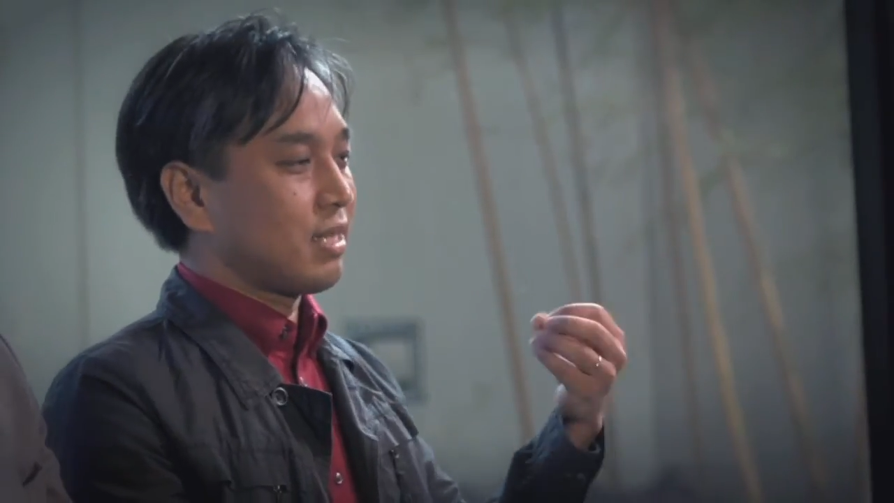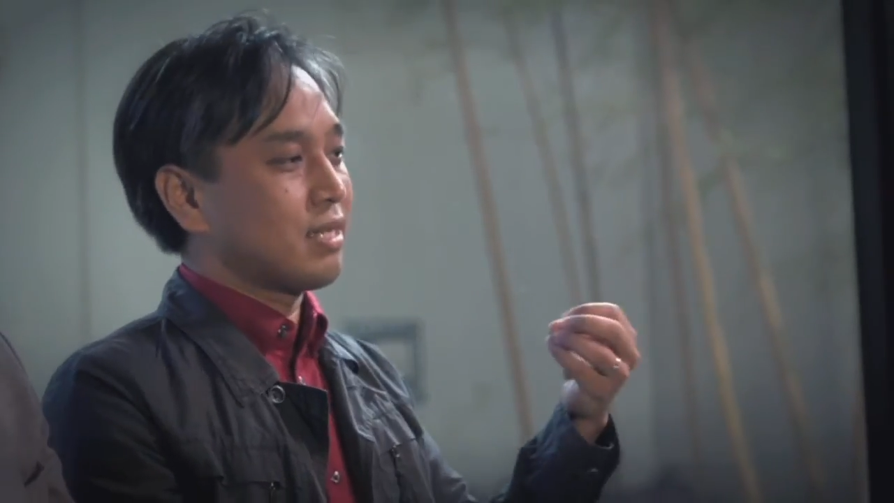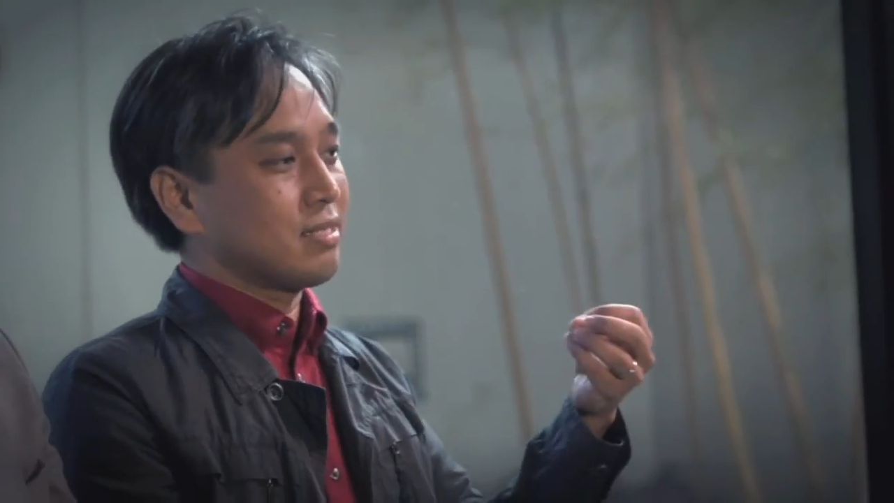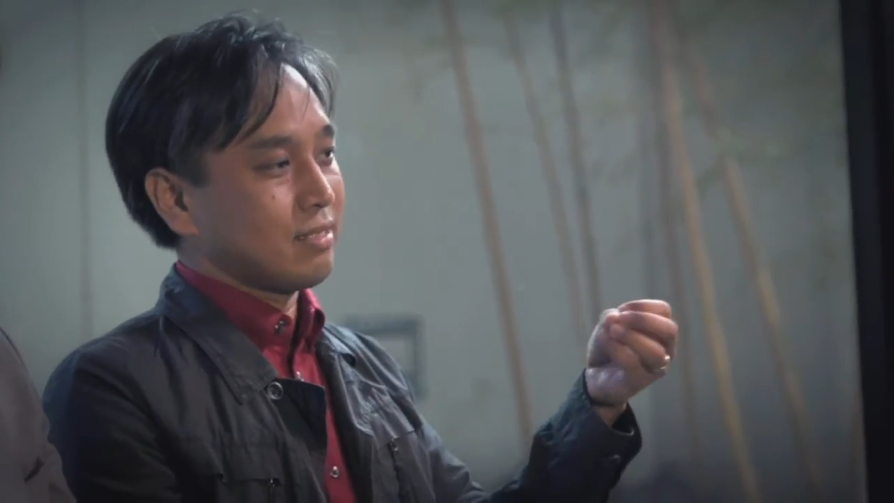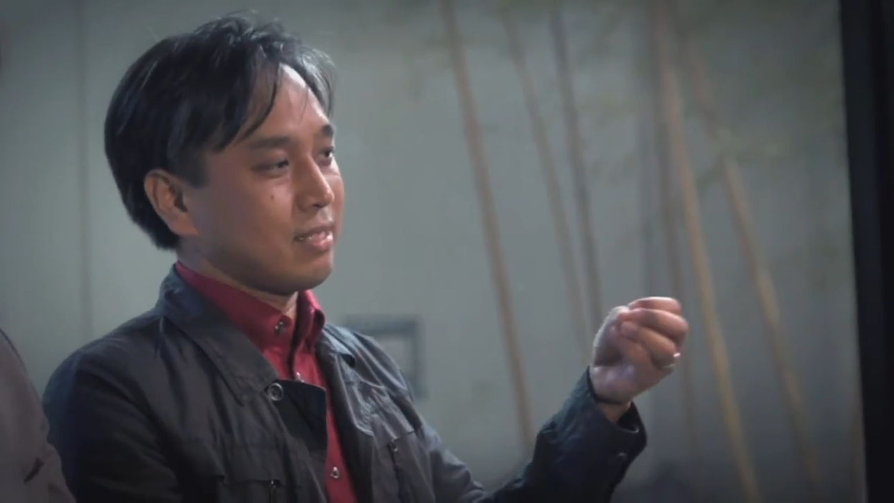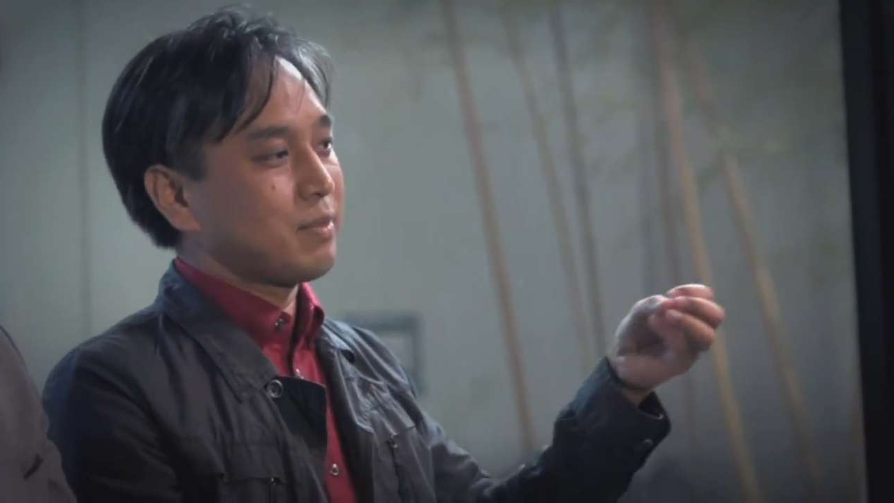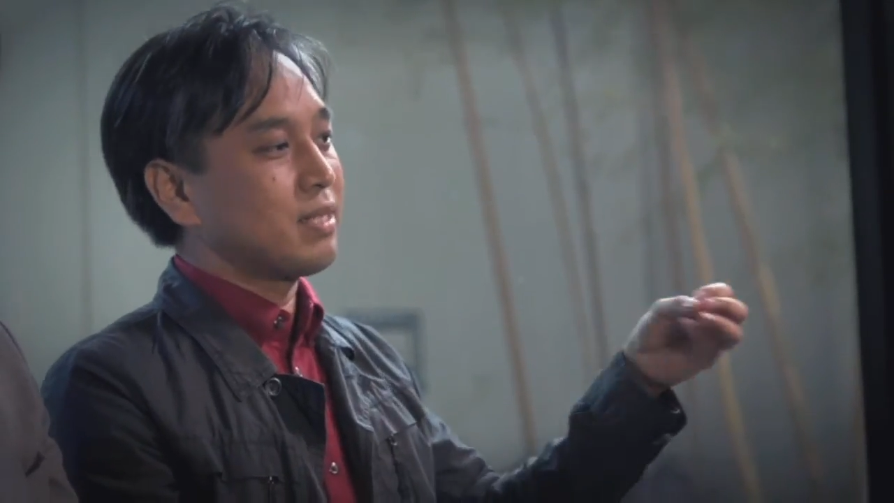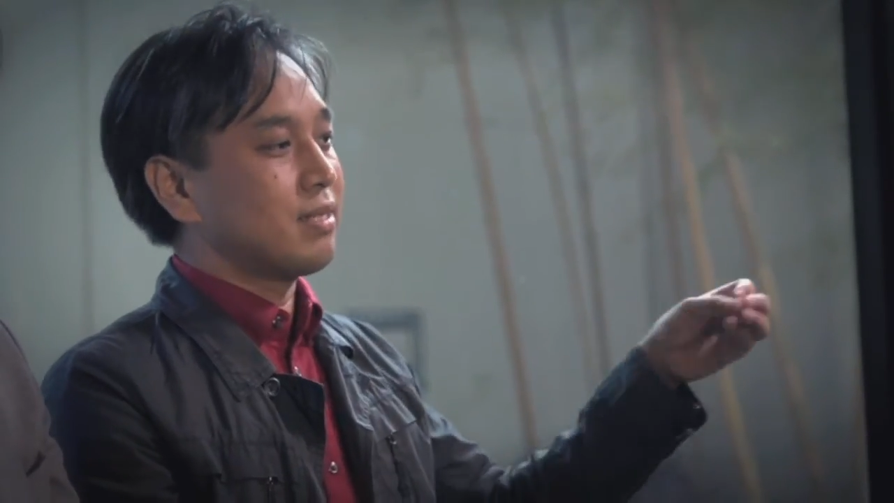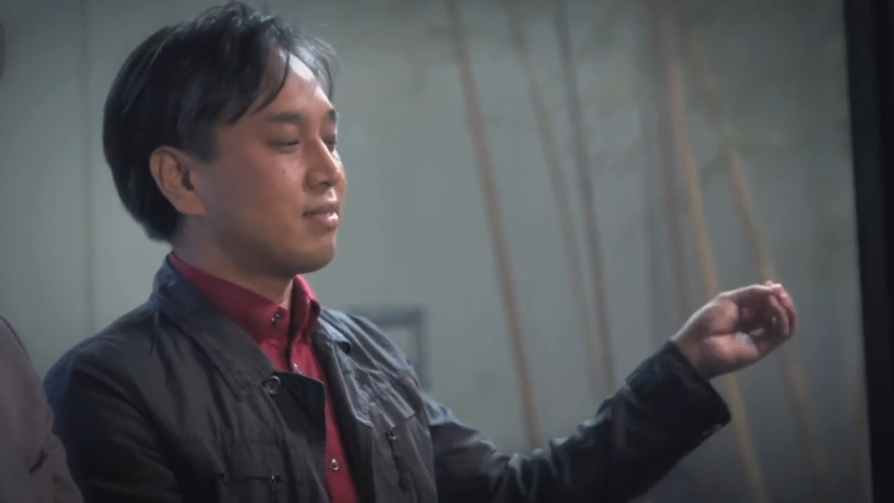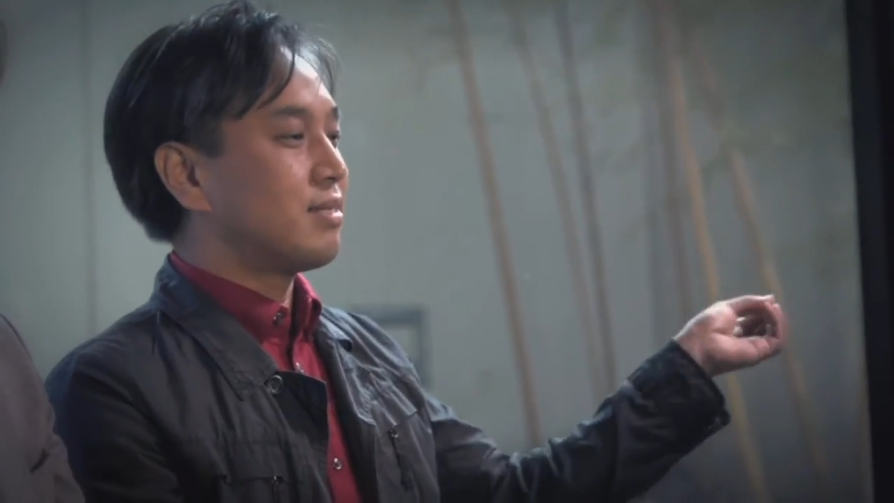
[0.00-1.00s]
to fight
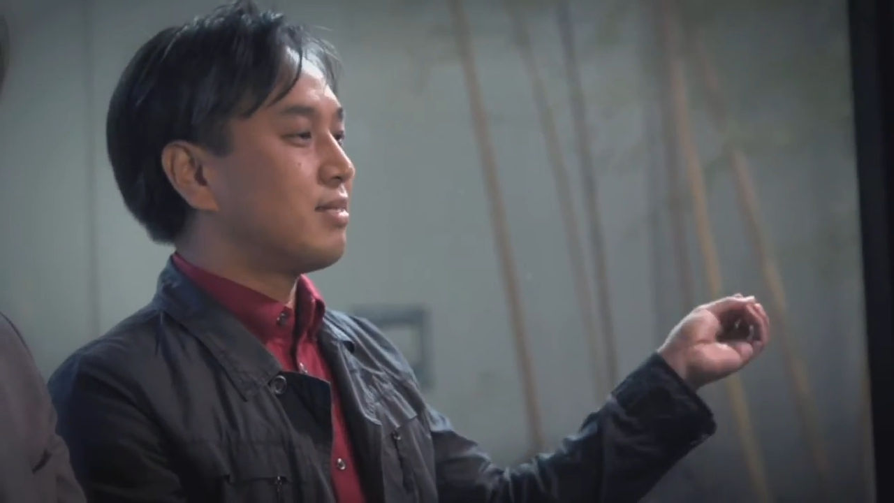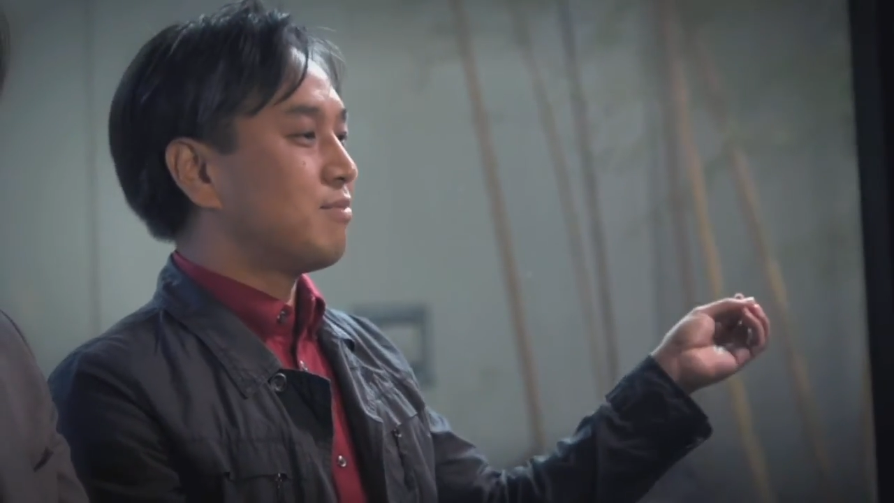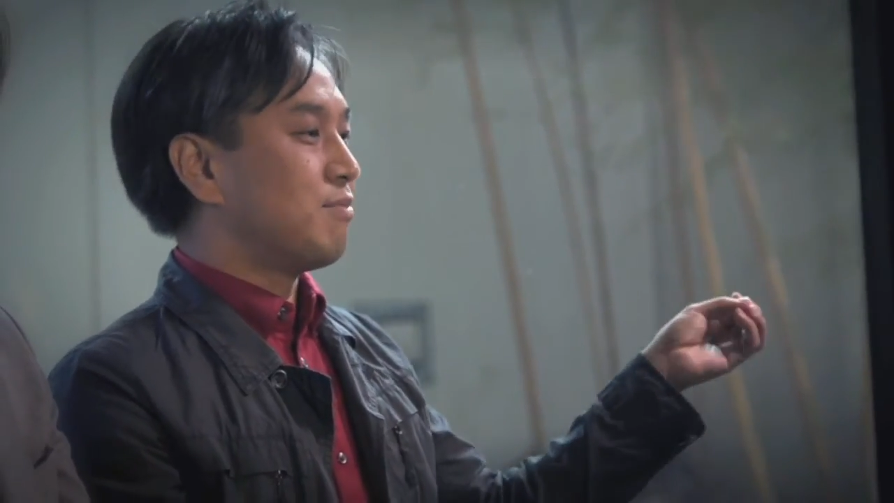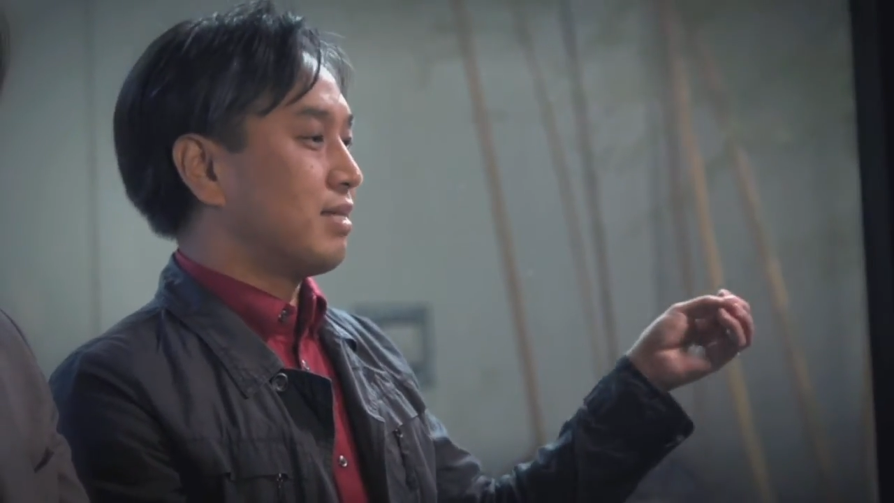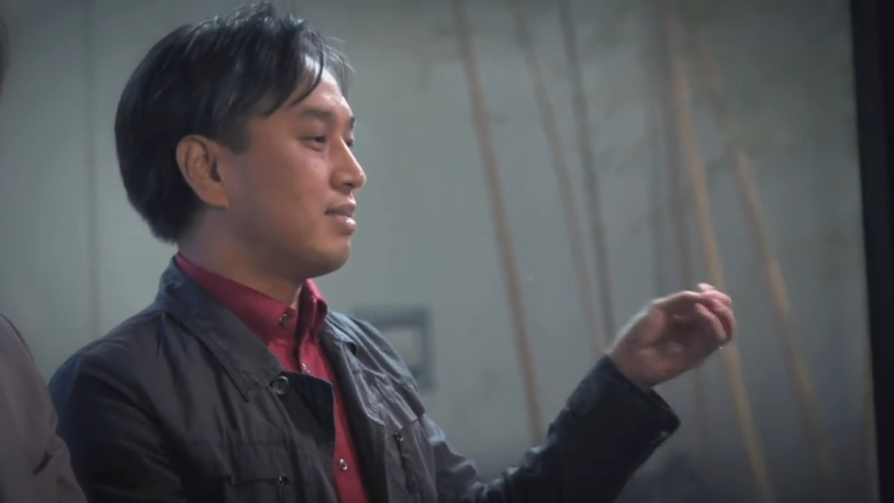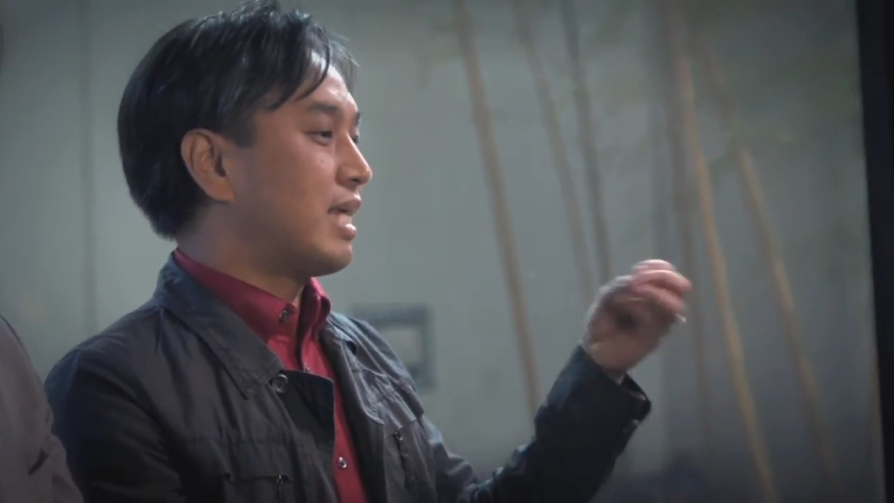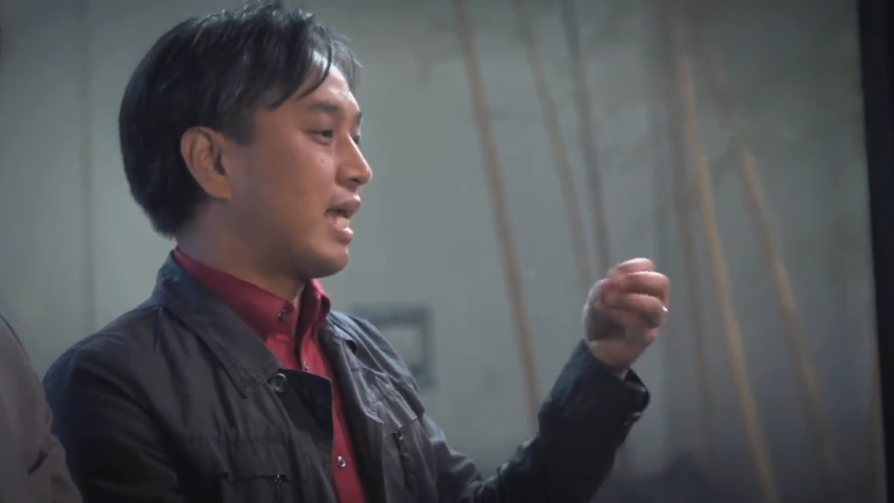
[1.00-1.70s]
Sonic another day.